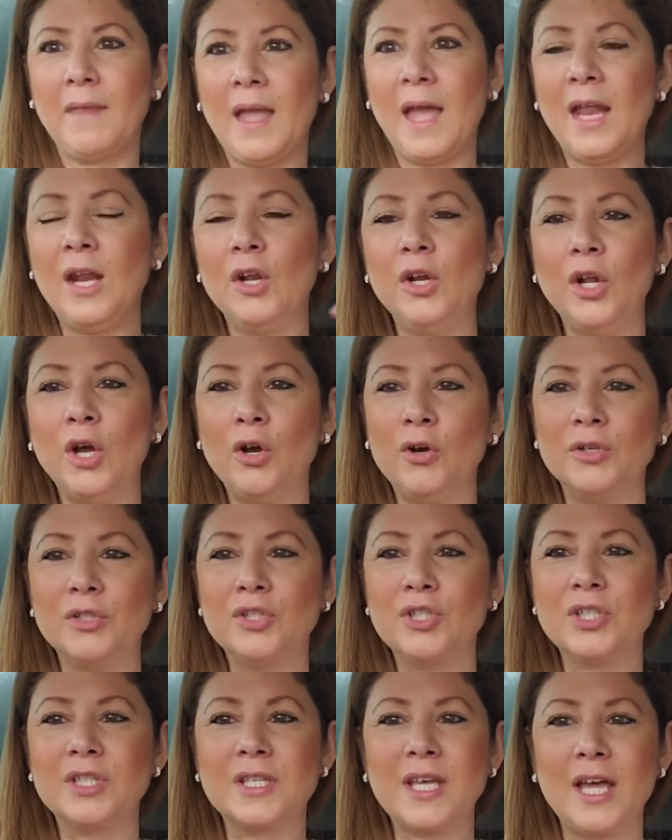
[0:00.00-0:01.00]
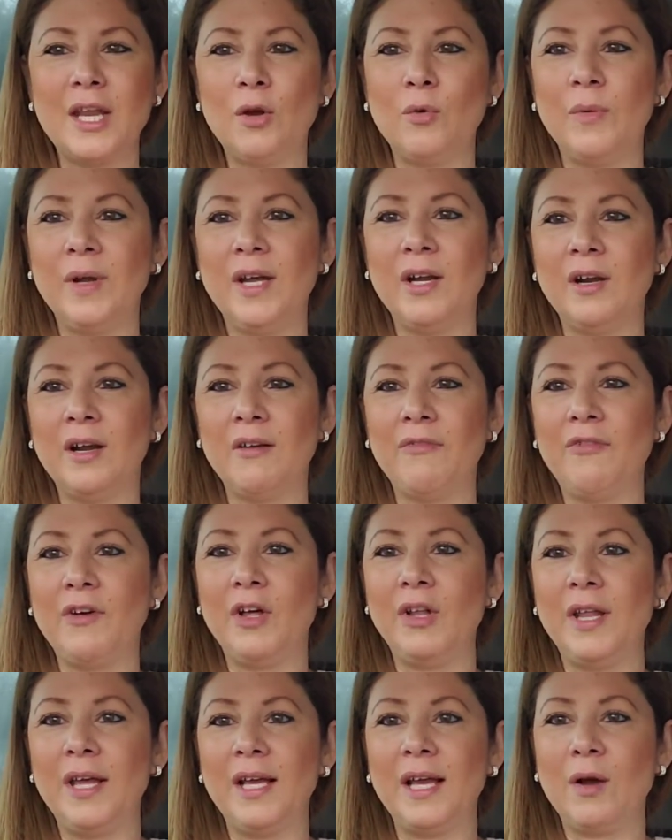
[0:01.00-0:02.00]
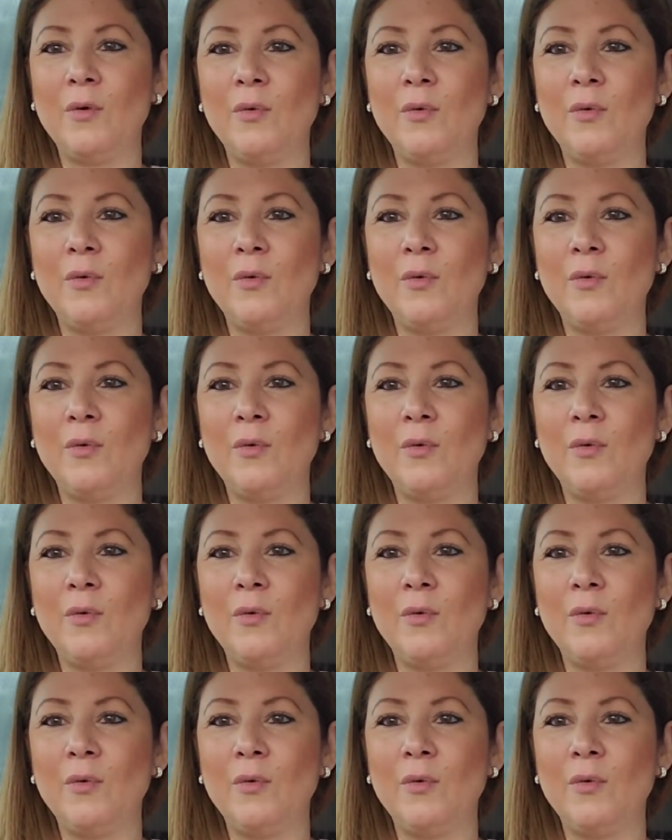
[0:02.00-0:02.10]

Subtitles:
I don't know, it's just kind of weird. I felt like